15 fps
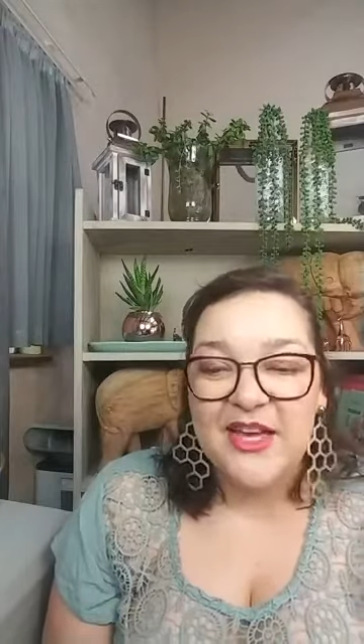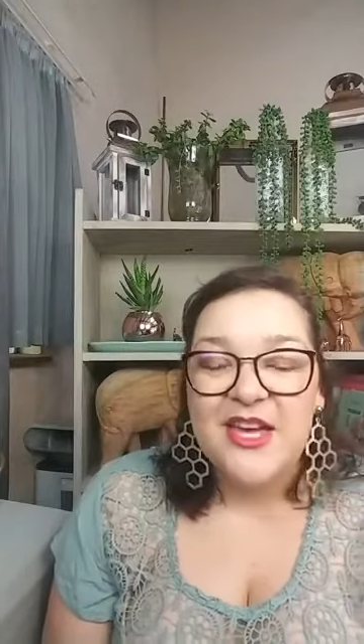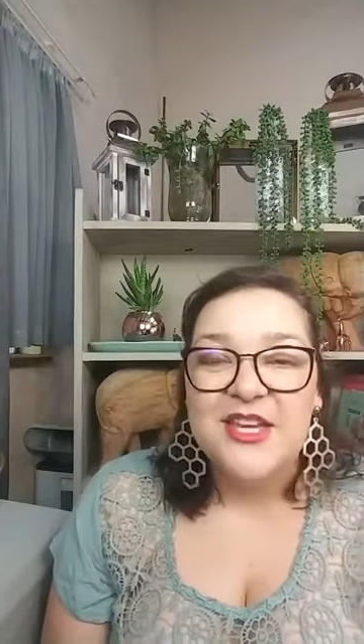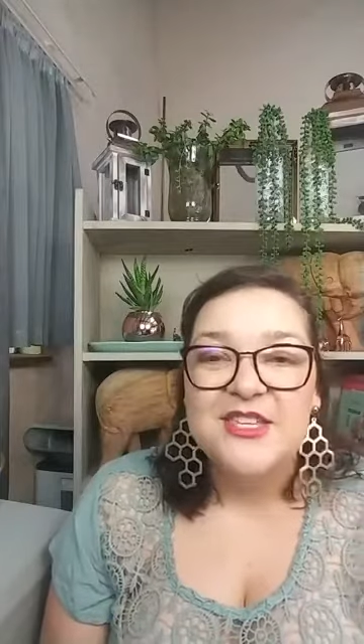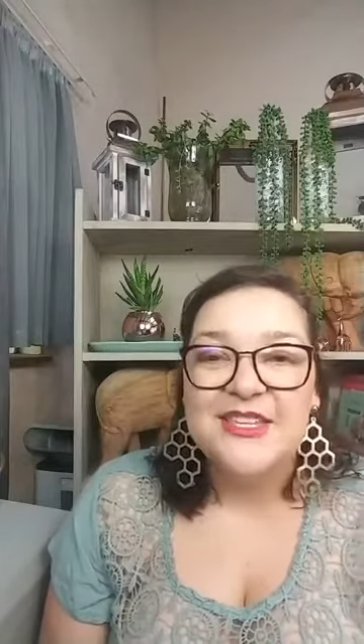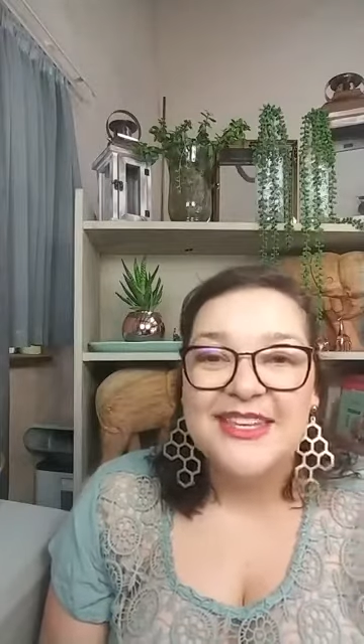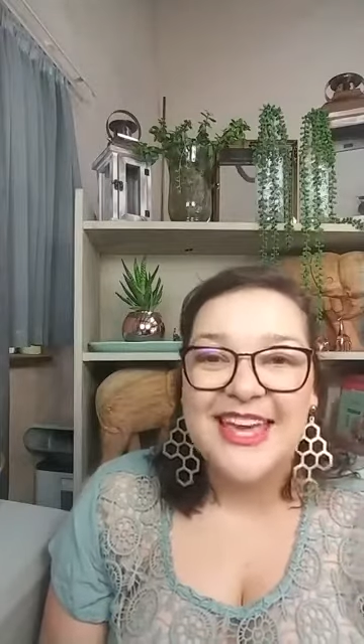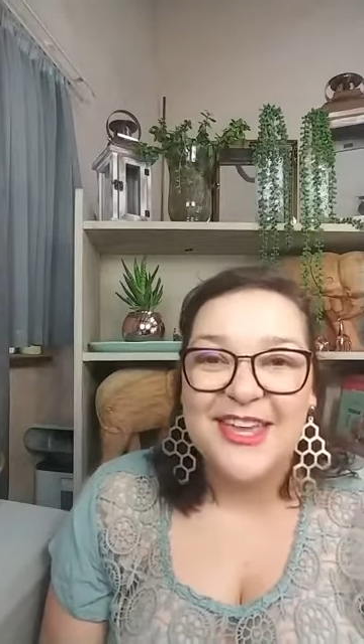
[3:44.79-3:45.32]
to
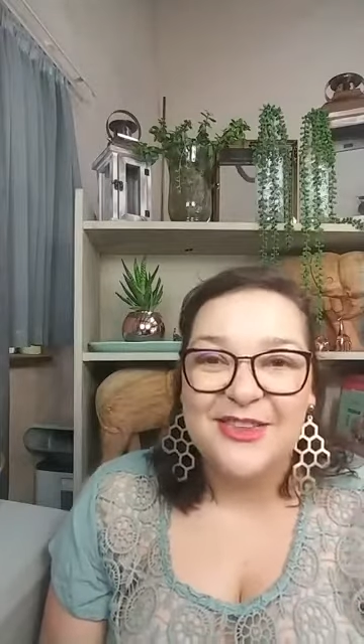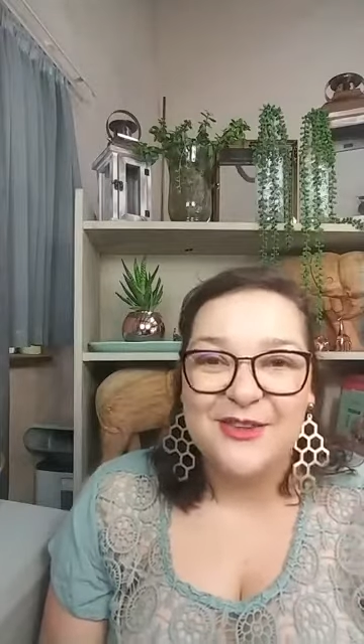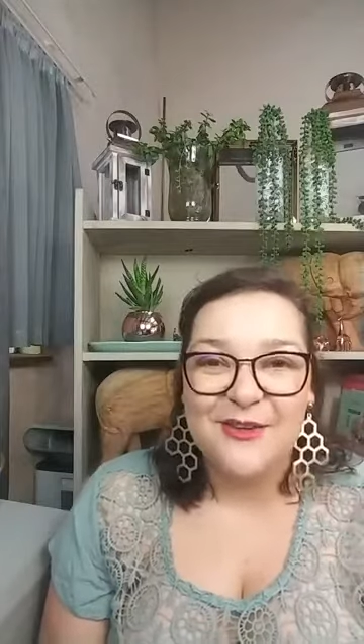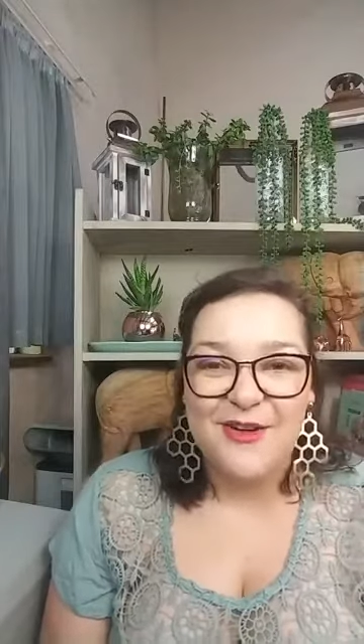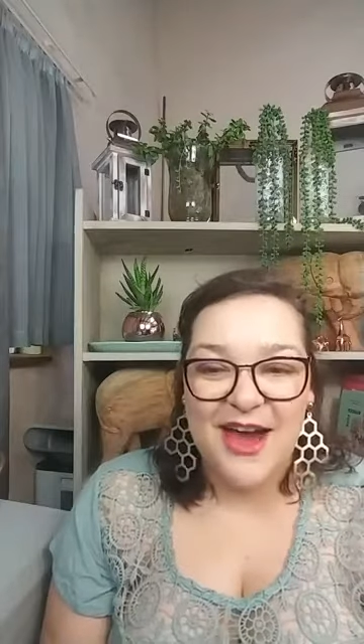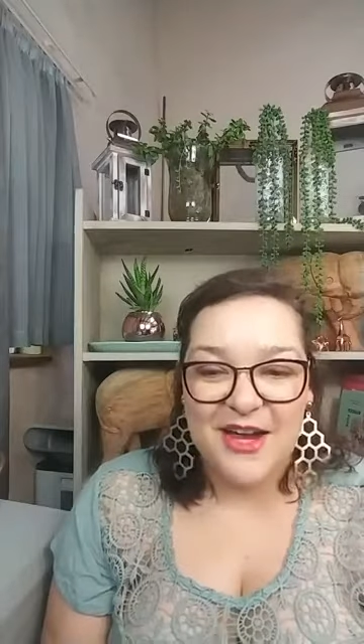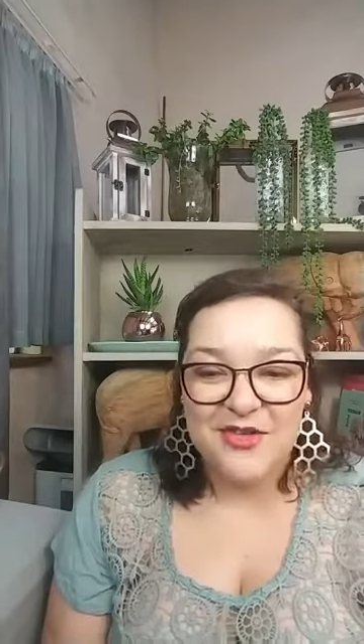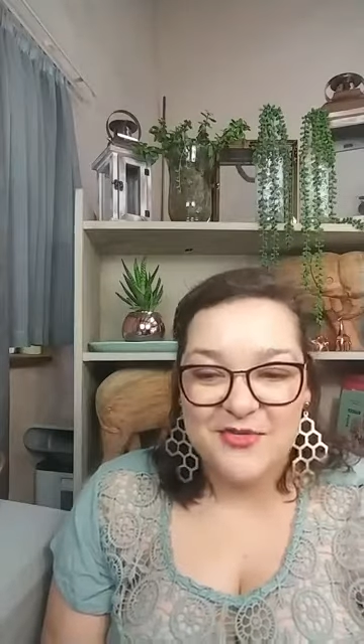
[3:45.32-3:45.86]
get the
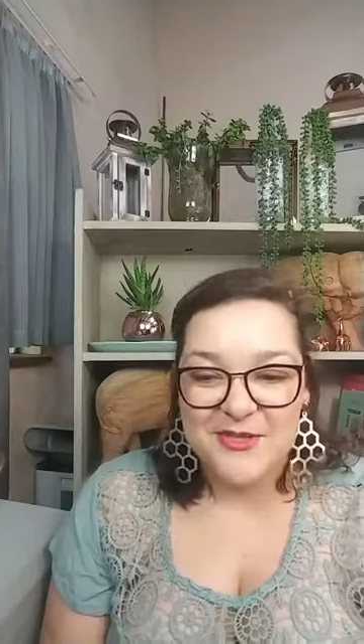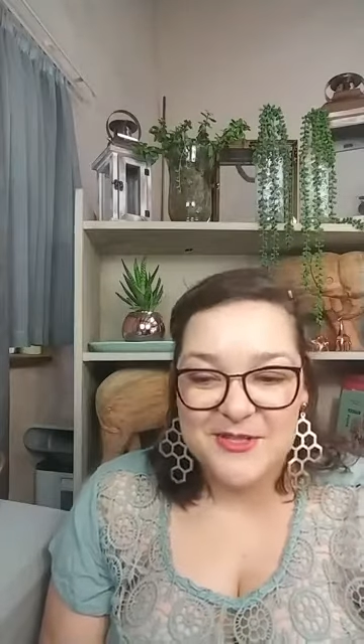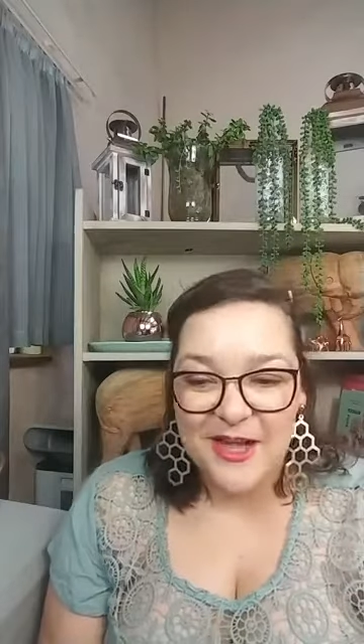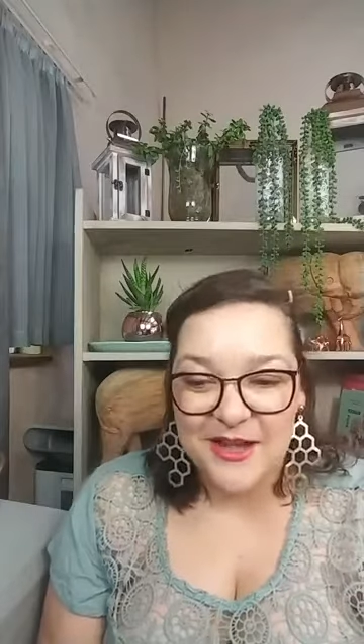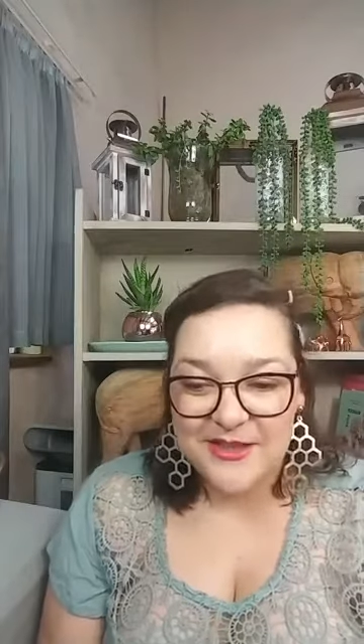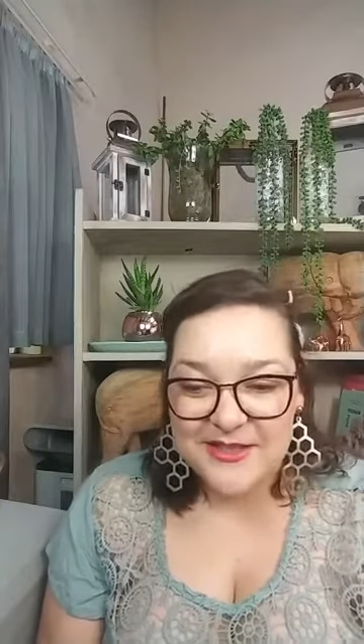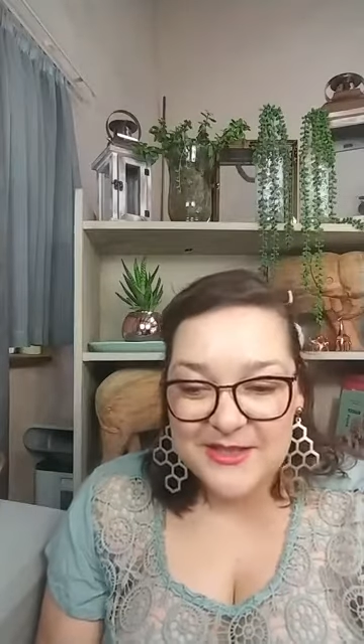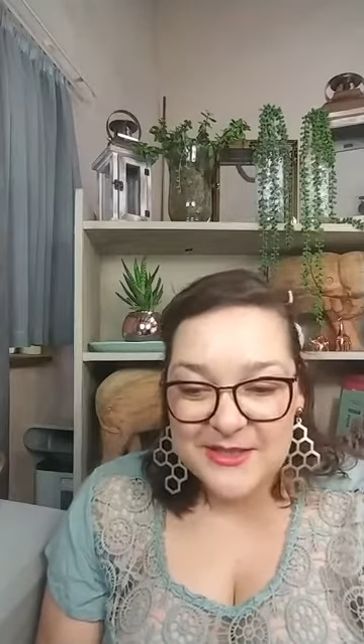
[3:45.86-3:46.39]
right
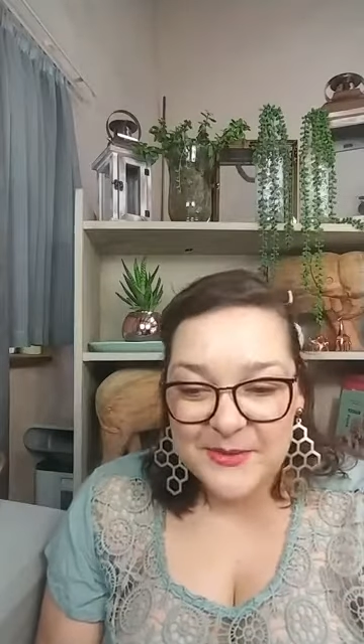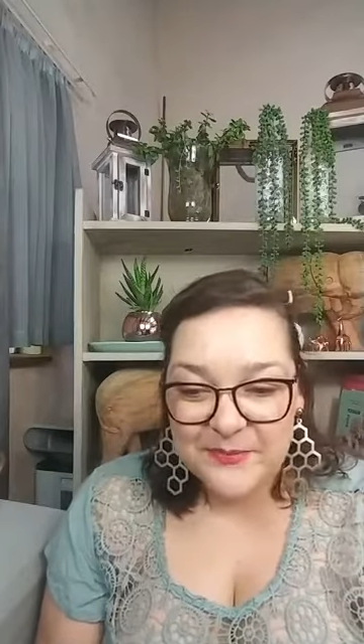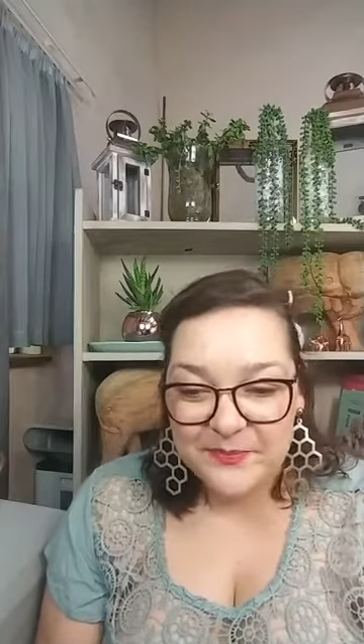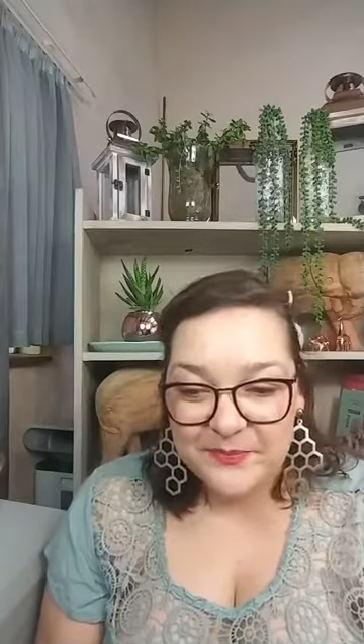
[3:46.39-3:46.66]
results.